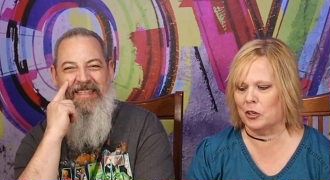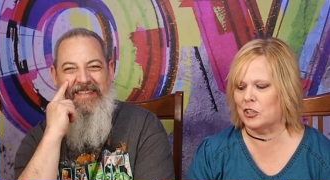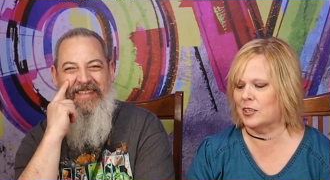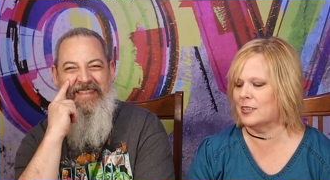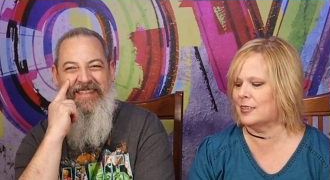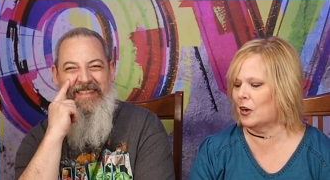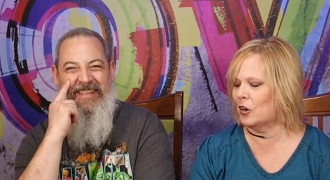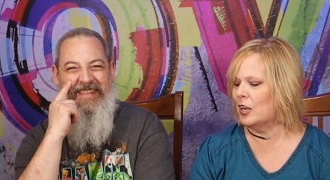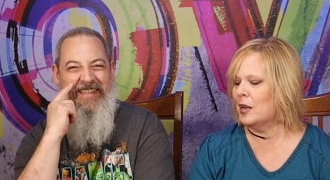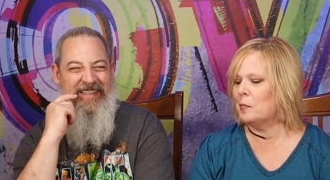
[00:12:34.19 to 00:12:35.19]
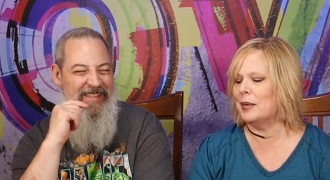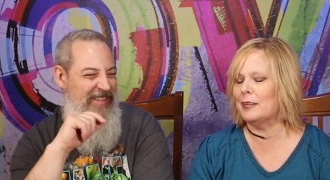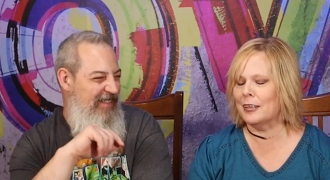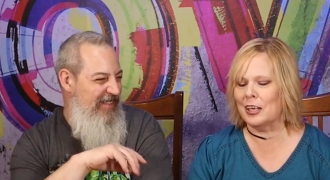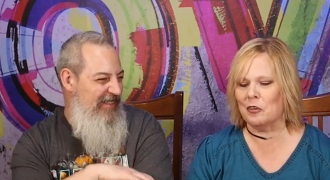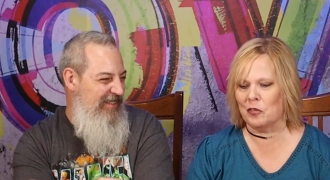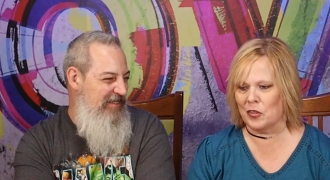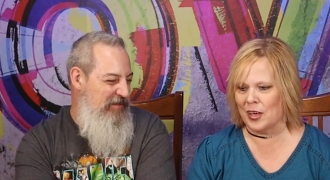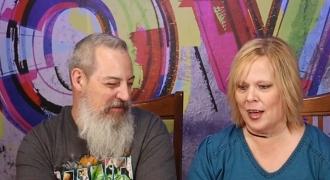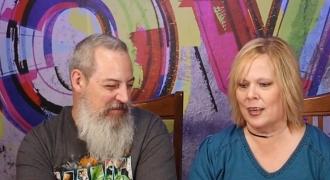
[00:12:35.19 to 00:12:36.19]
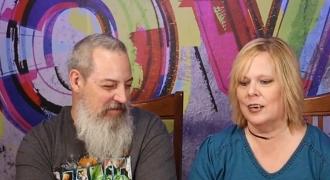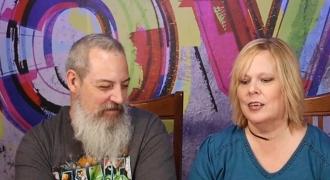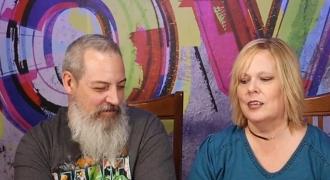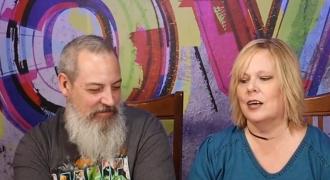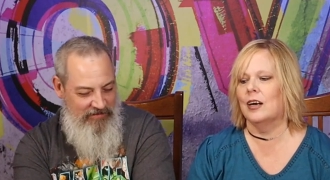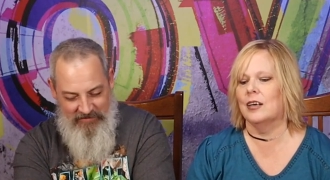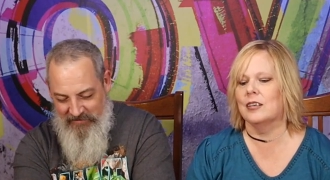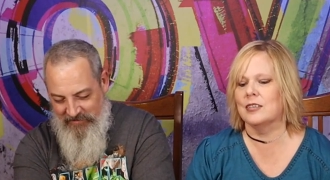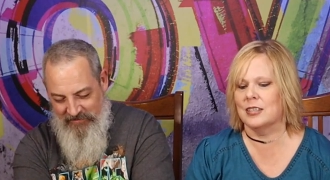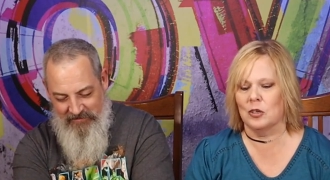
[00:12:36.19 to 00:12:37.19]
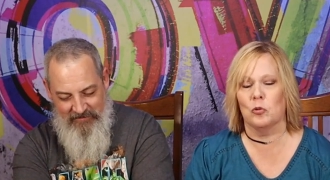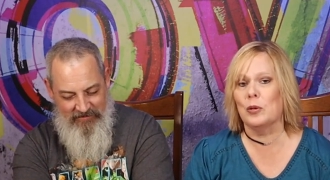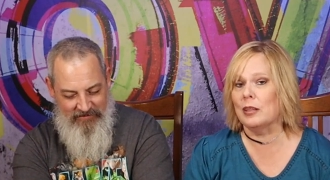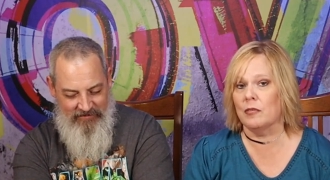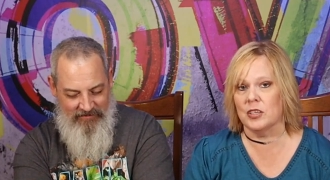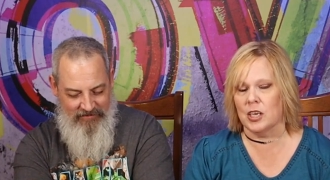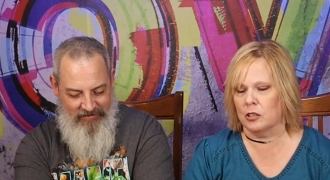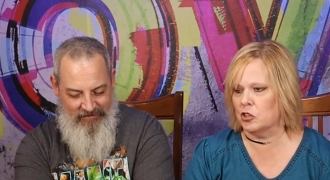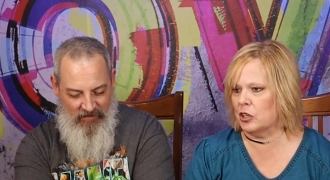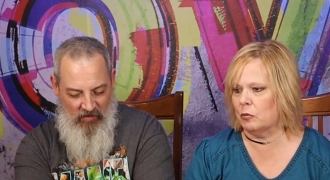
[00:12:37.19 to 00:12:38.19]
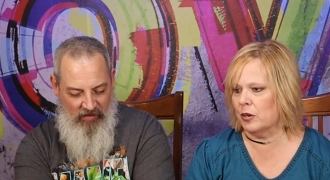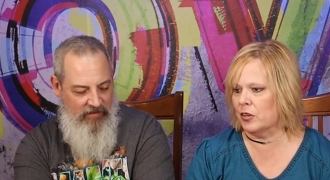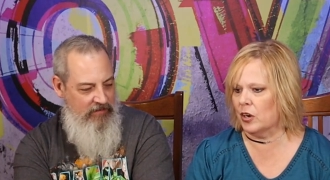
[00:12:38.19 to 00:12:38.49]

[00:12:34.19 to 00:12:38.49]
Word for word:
Speaker 1: purchased. So be looking for that uh, stand. We love the Dollar Tree. We're